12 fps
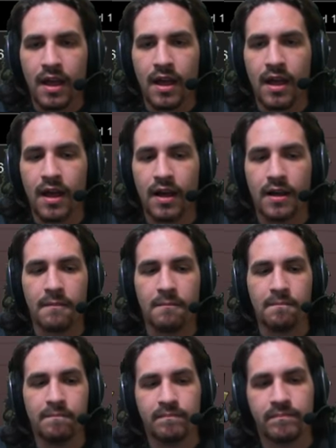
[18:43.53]

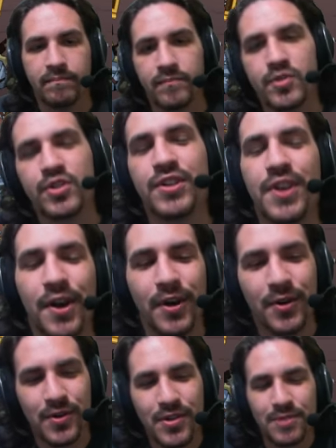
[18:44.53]
Um,
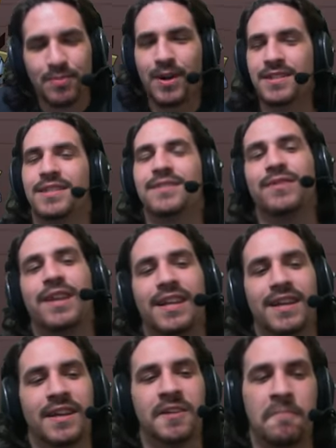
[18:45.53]
so the process of
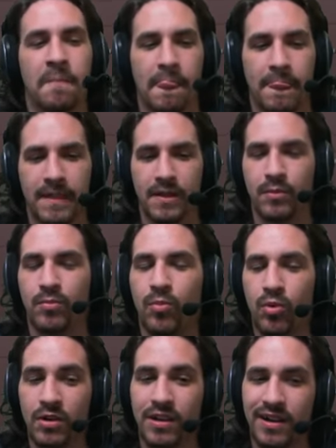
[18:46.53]
getting the
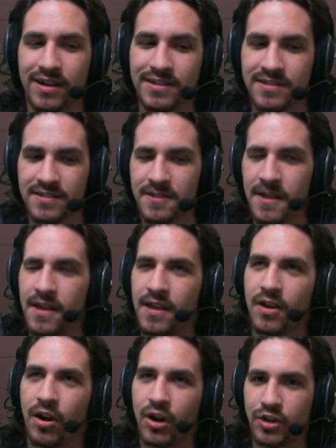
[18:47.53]
Warlock's
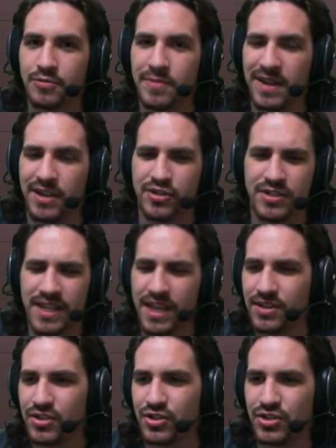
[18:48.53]
Archmage
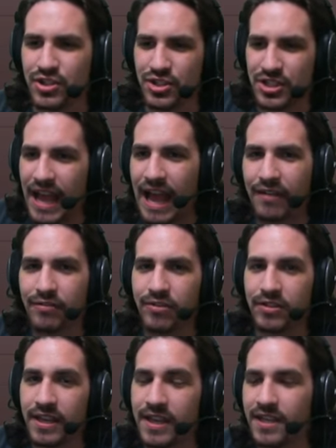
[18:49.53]
Enchanted Staff
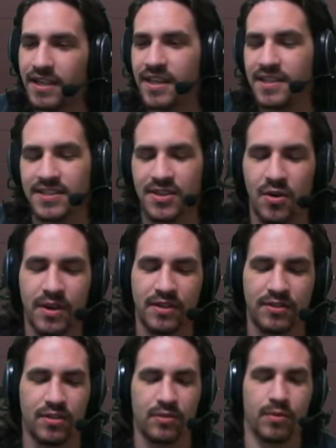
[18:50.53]
thing is going
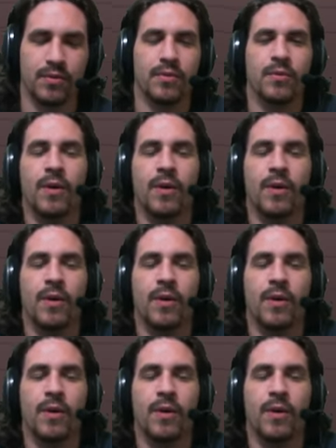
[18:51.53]
through